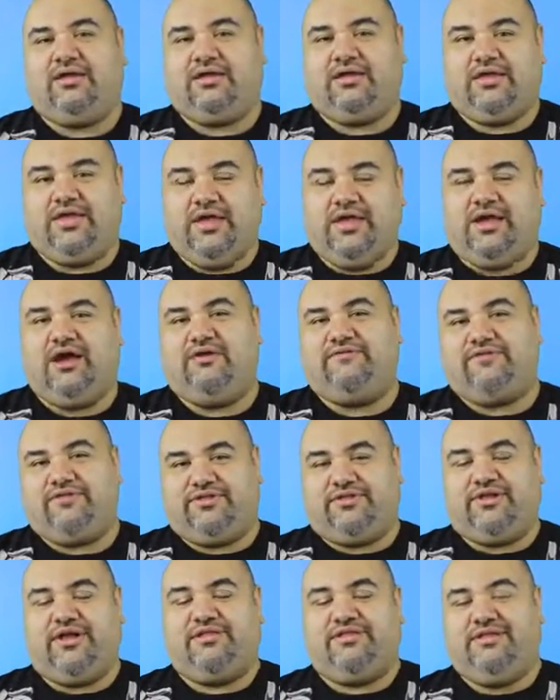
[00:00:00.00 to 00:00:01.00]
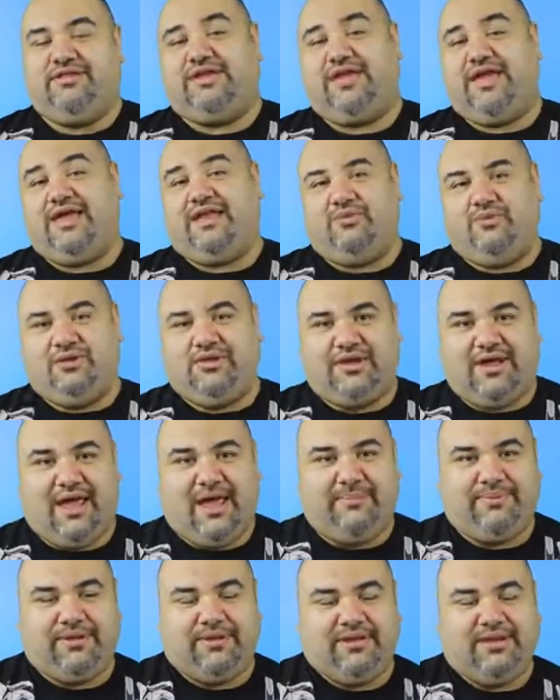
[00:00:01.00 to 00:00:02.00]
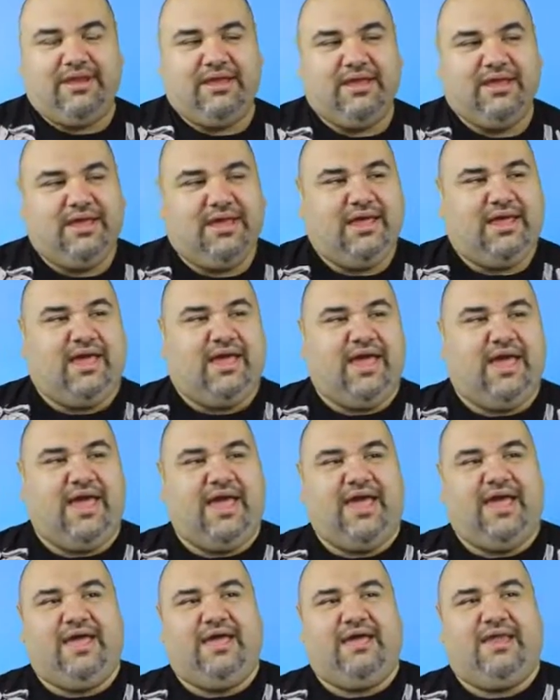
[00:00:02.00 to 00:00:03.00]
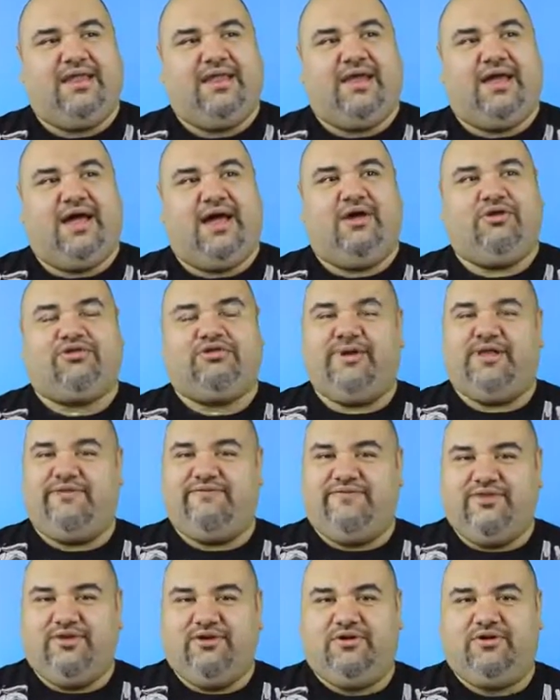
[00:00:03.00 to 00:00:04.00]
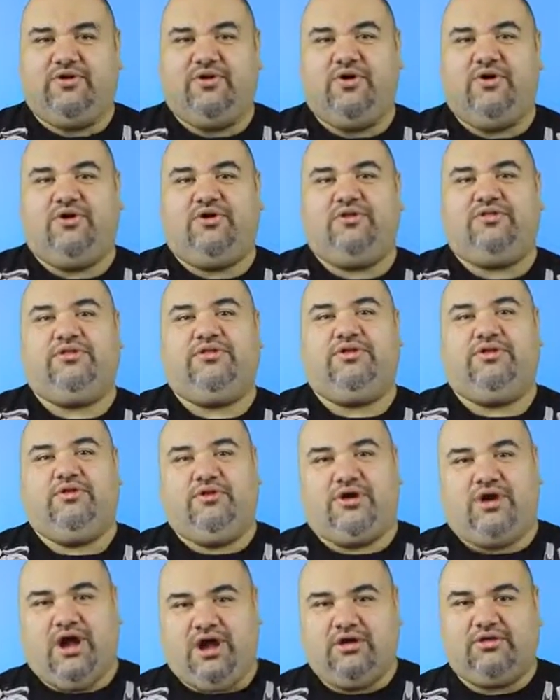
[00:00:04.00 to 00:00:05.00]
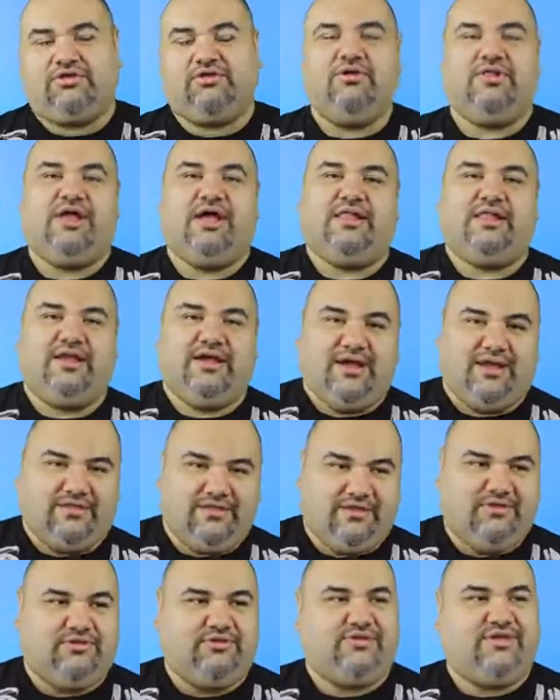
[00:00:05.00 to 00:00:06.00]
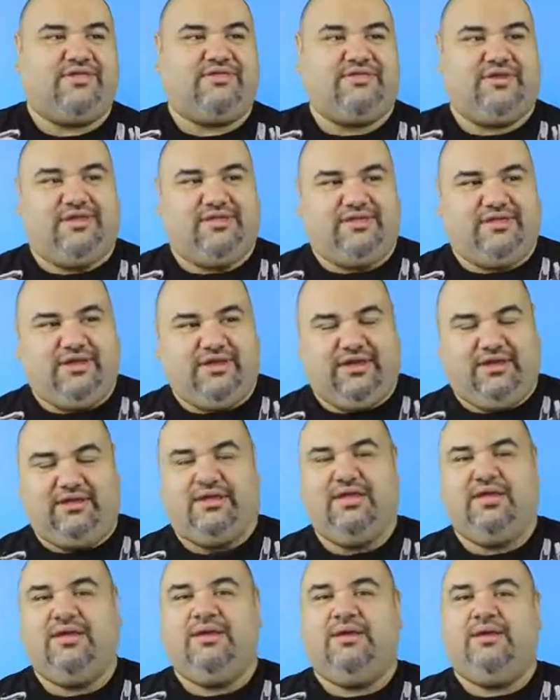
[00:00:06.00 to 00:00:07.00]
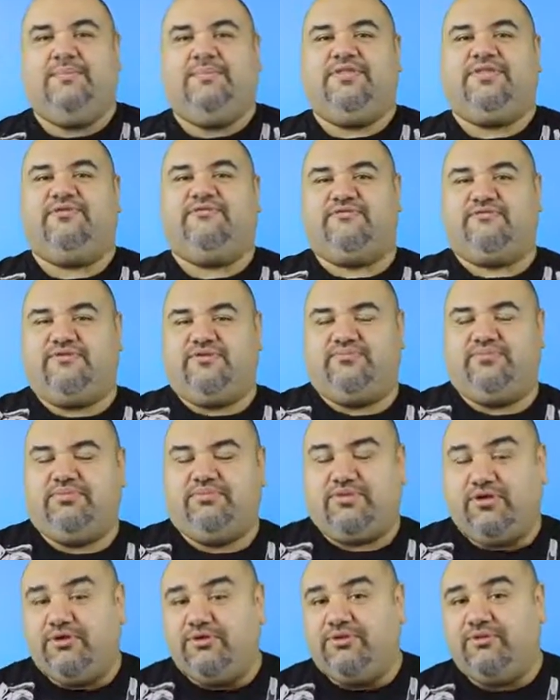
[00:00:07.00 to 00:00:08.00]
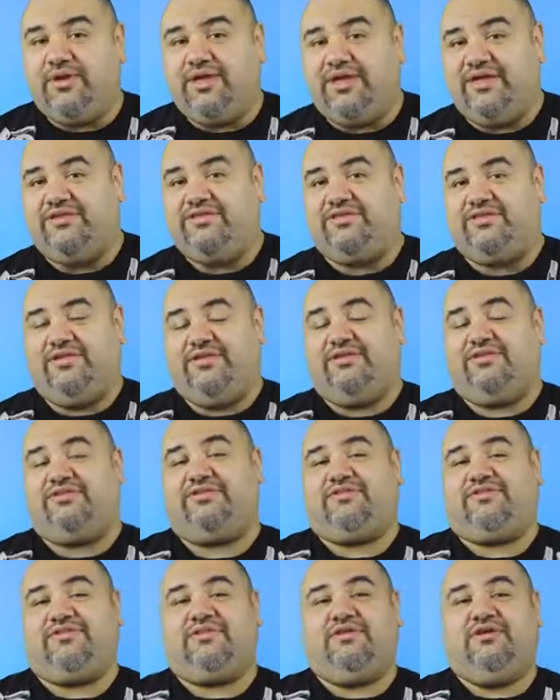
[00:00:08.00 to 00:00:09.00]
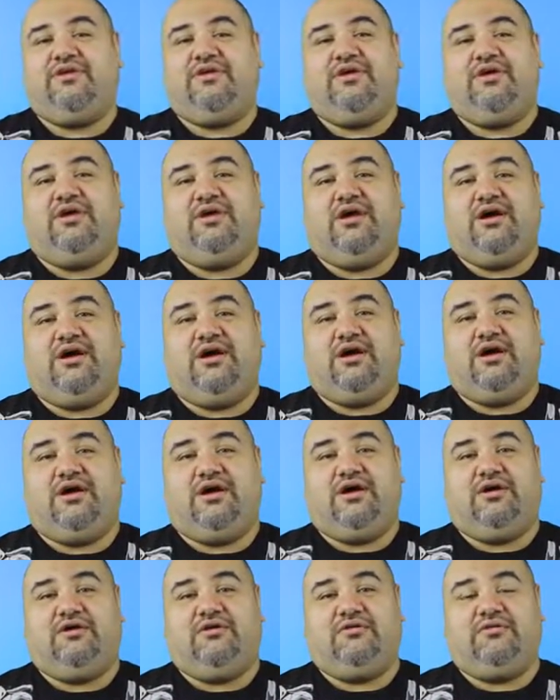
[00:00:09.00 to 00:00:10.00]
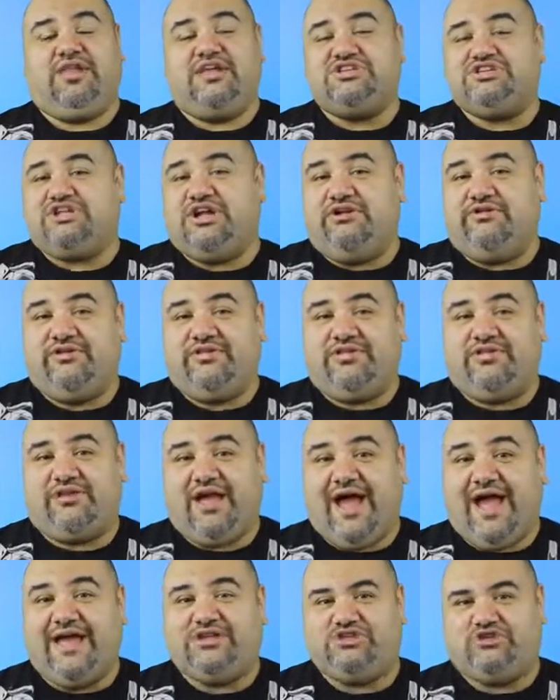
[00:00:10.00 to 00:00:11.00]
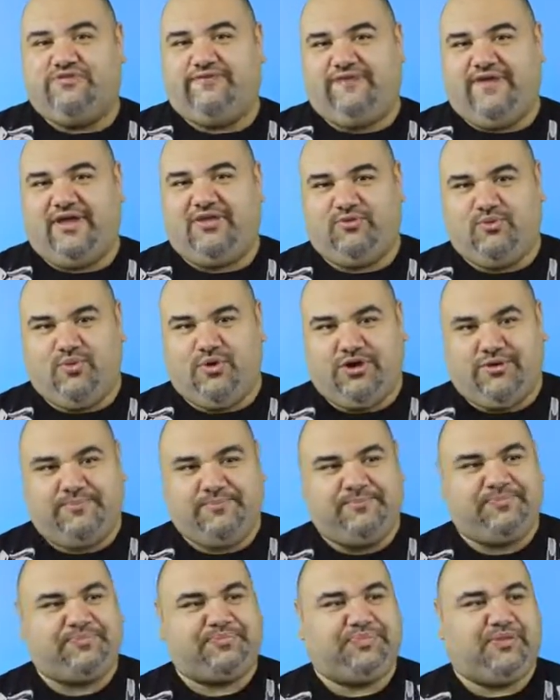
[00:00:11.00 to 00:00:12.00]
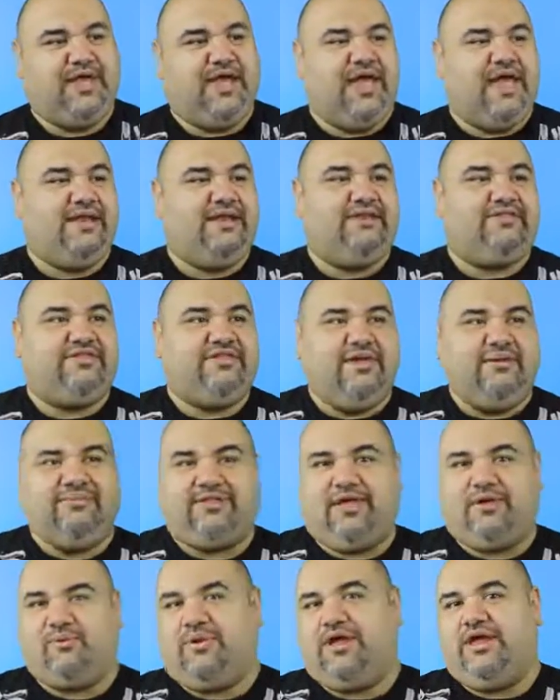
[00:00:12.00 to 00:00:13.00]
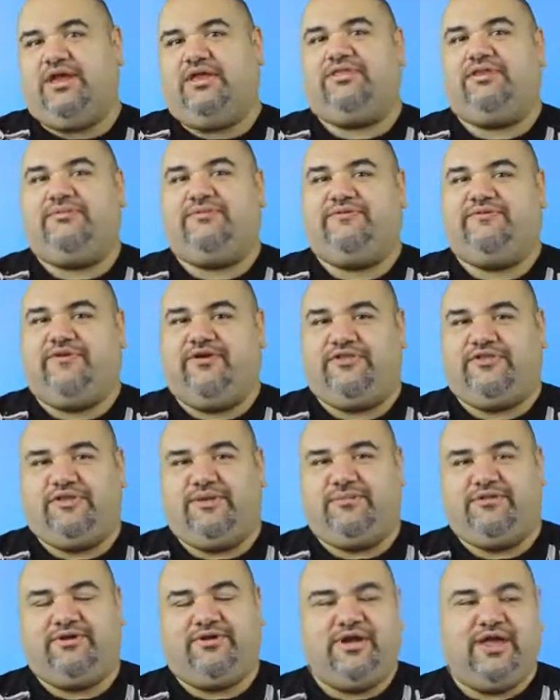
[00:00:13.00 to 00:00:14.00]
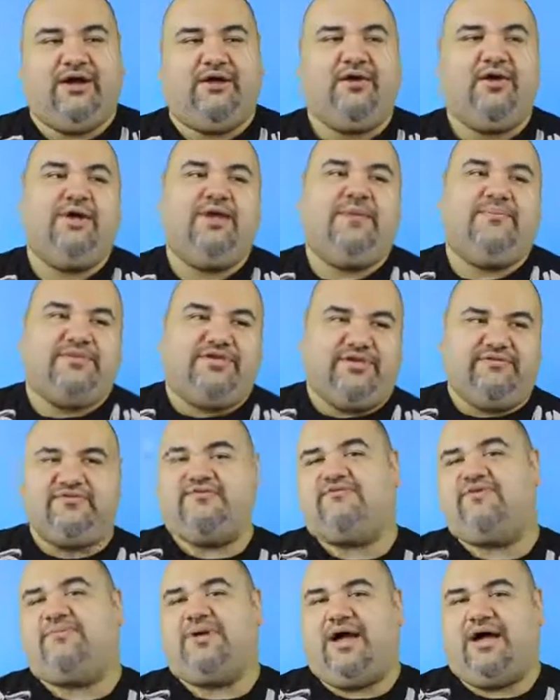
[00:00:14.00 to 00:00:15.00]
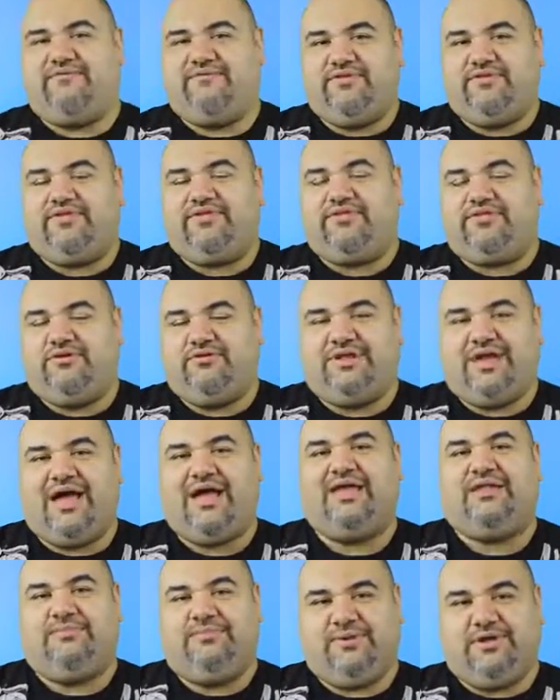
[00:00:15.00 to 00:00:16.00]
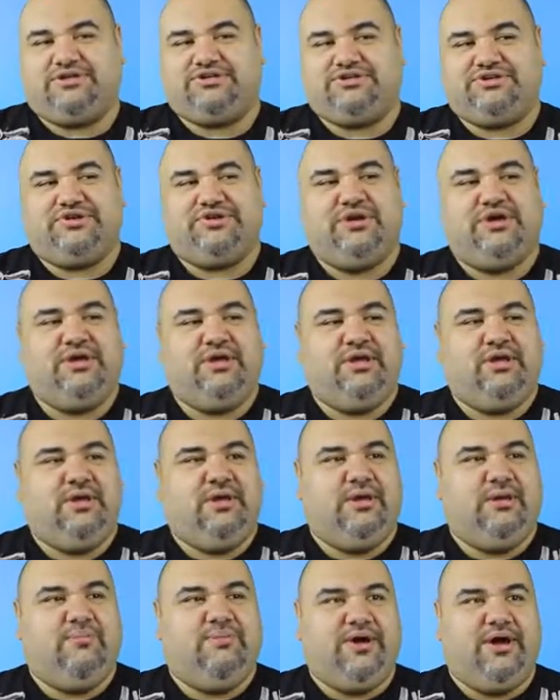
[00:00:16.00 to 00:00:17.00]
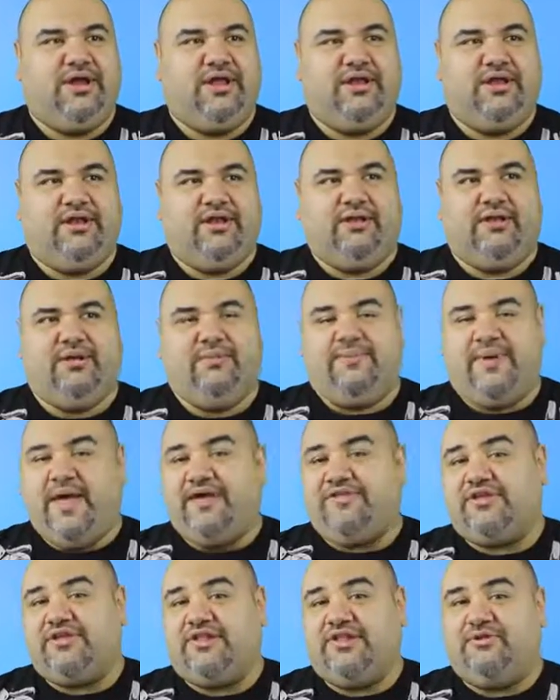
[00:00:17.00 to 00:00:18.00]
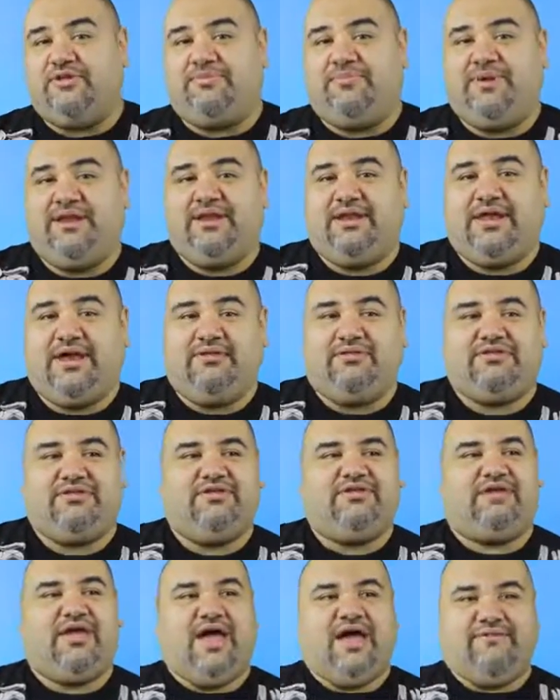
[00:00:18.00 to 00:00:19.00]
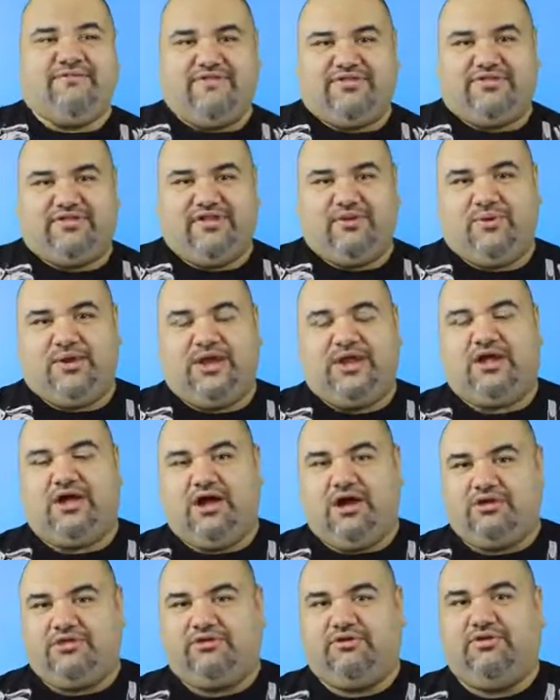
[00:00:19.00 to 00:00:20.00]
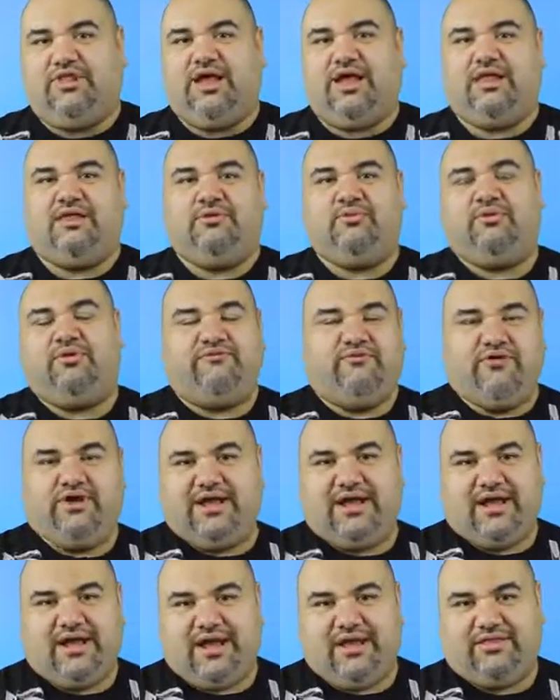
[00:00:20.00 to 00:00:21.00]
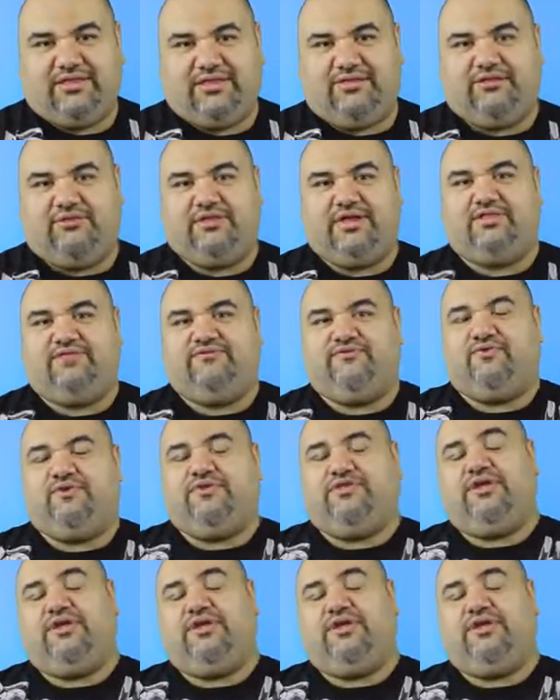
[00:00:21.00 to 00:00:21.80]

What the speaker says: King Kong versus Godzilla, Can and Will It Happen? And I also made a video called, you know, Kong Skull Island, Godzilla 2018, Pacific Rim 2, is this Legendary's Kaiju Phase 1? And it seems like we're getting something very similar. Now, Pacific Rim obviously still not in the picture, but basically what's been announced is obviously we're getting Kong Skull Island. We've already got Godzilla 2014.